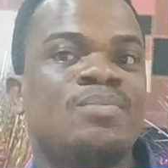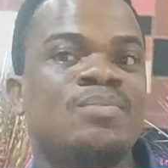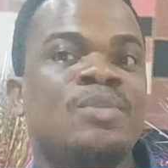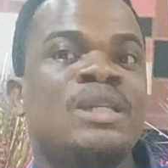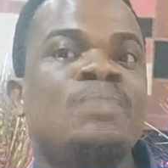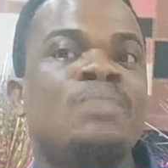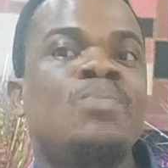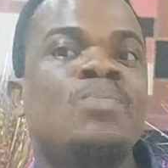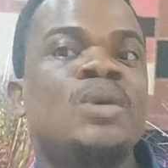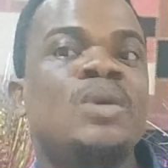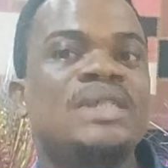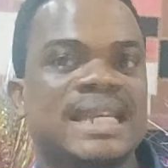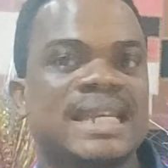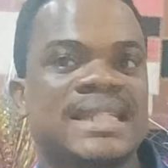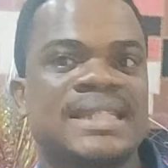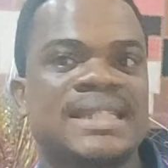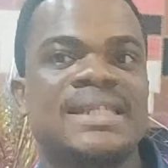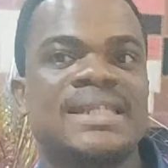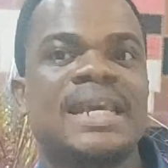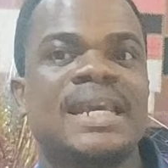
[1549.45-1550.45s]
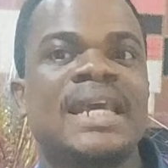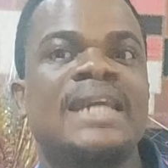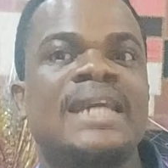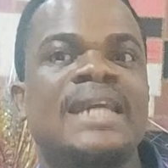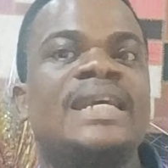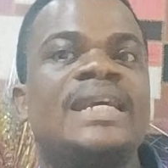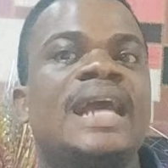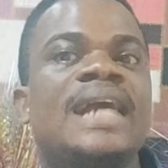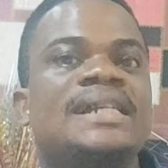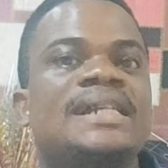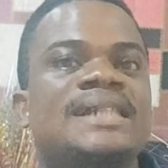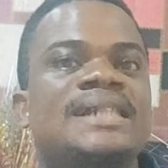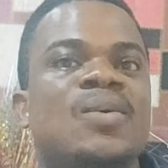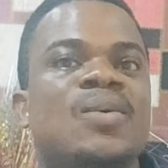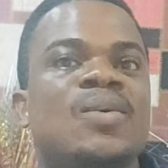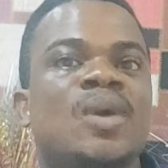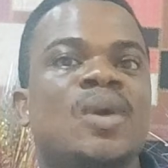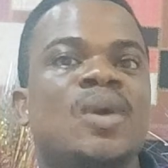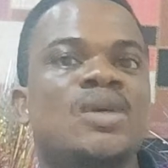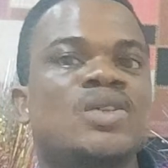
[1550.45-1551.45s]
in most cases, the answer
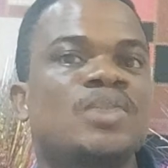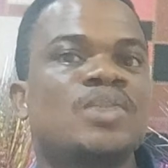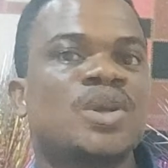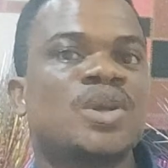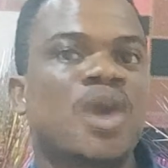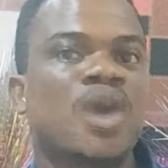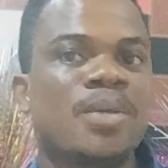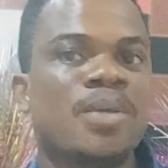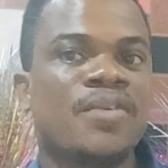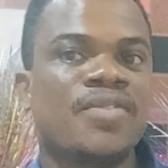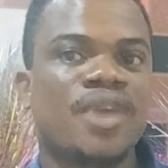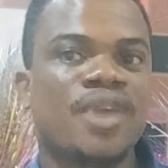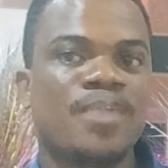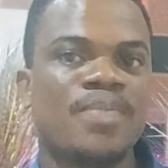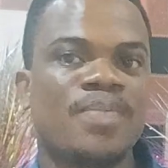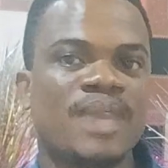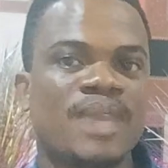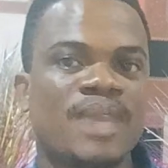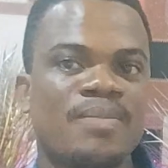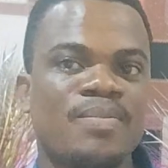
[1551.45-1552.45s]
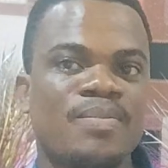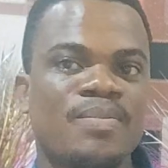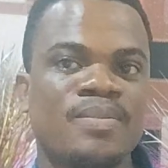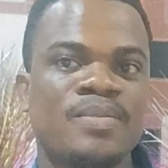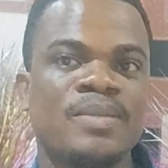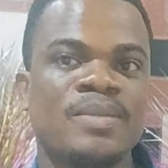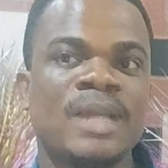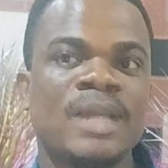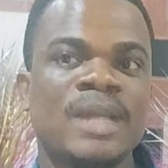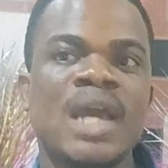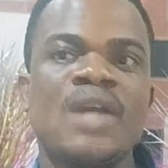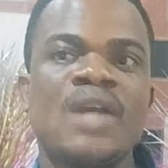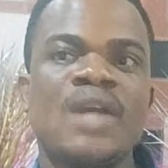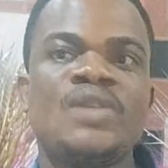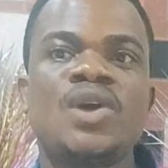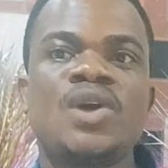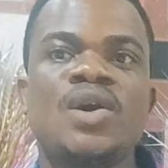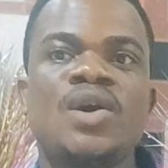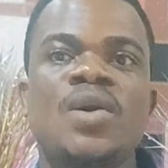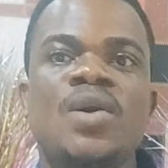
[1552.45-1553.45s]
will also be coming from there.
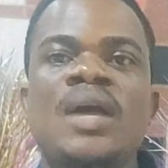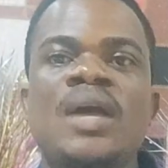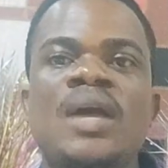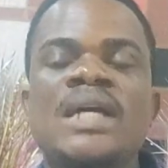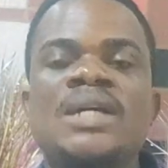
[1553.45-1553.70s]
So